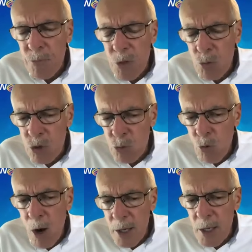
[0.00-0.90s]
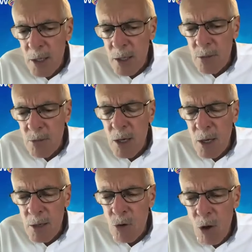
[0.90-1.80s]
with writing, and
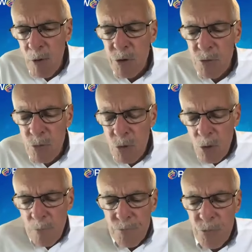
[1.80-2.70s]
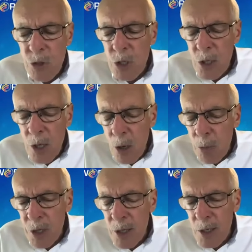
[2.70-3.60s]
I often need
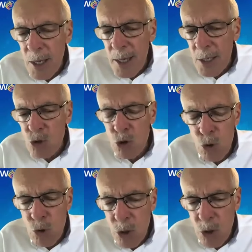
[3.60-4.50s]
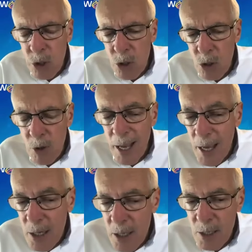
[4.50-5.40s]
help in an editorial or
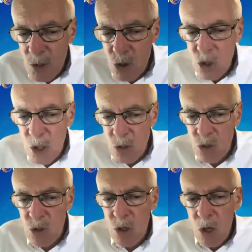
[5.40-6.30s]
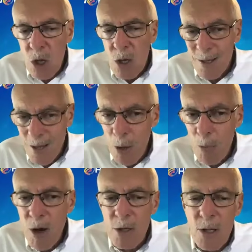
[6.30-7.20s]
editing sense.
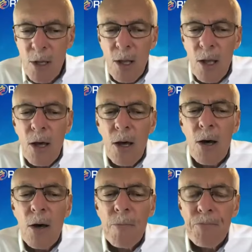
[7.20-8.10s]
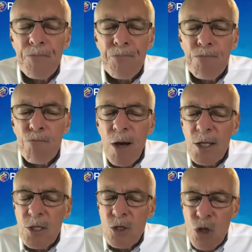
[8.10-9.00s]
But my
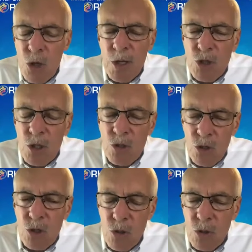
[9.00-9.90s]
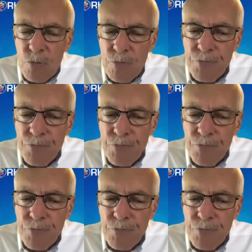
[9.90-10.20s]
idea generation is still good.